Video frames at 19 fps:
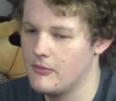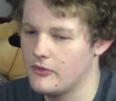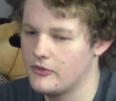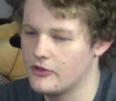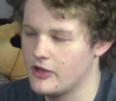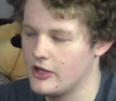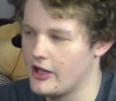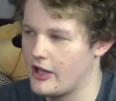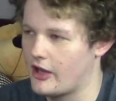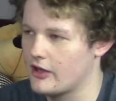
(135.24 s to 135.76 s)

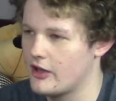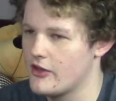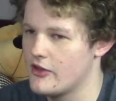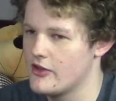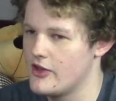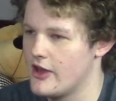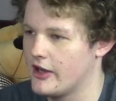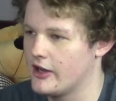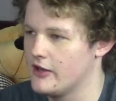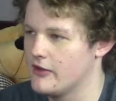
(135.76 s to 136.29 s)
So like, another
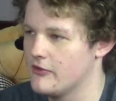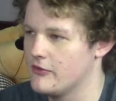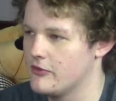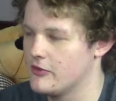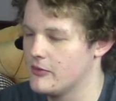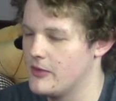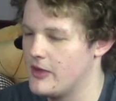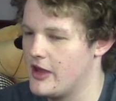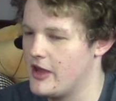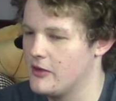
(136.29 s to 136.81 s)
negative for
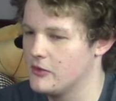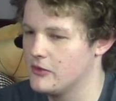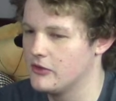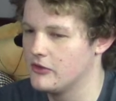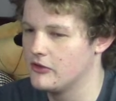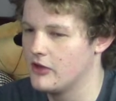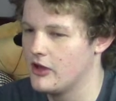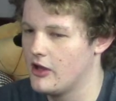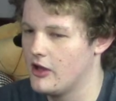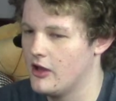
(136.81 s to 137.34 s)
me
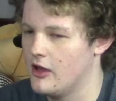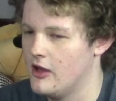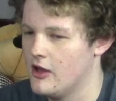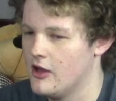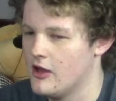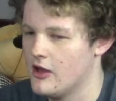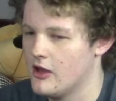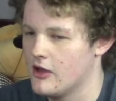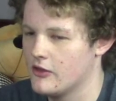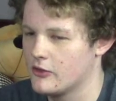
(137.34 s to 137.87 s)
was
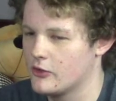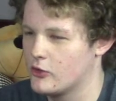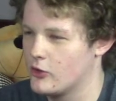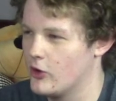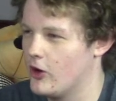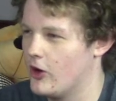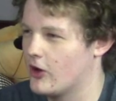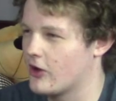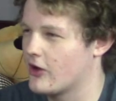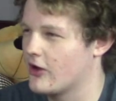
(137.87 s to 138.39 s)

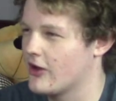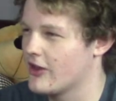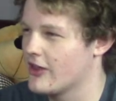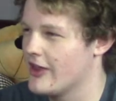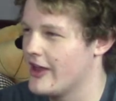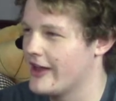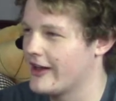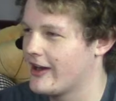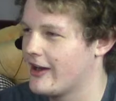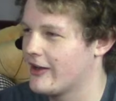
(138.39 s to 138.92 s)
Croc.
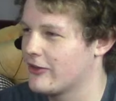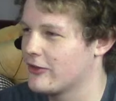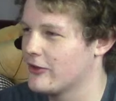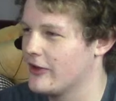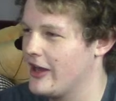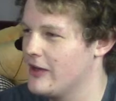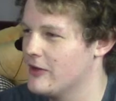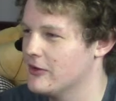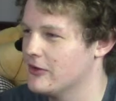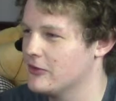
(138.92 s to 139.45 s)
Like, I thought
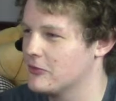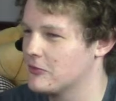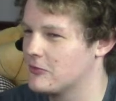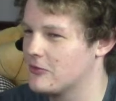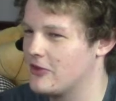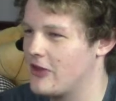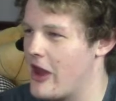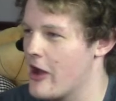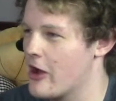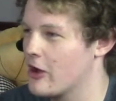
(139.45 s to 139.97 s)
he was
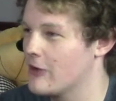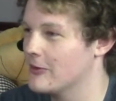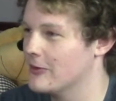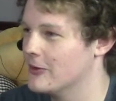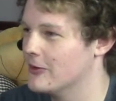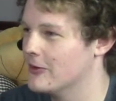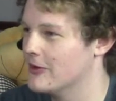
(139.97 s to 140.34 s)
terrible.